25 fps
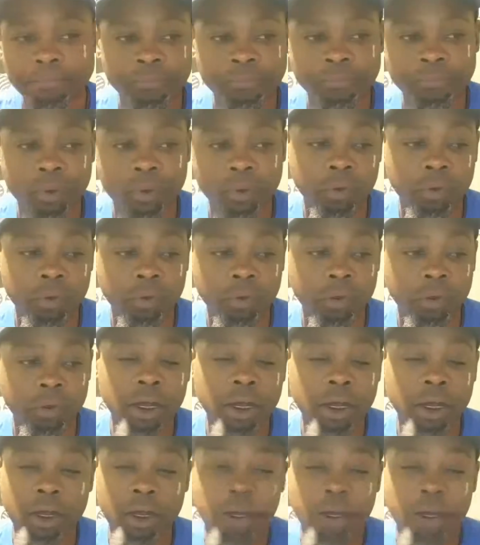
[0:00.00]
or
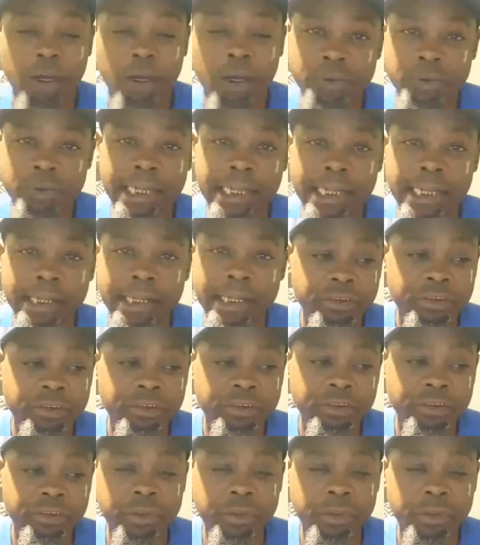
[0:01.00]
cause you to have
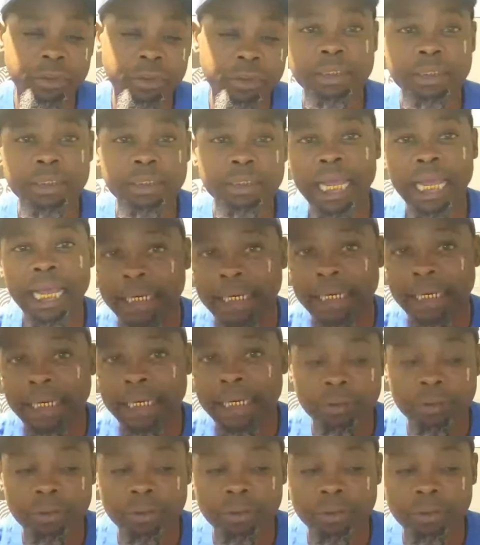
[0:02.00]
extremely high
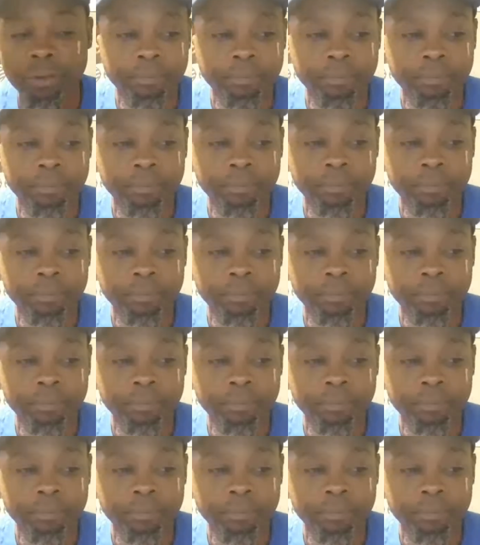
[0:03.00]
maintenance on them,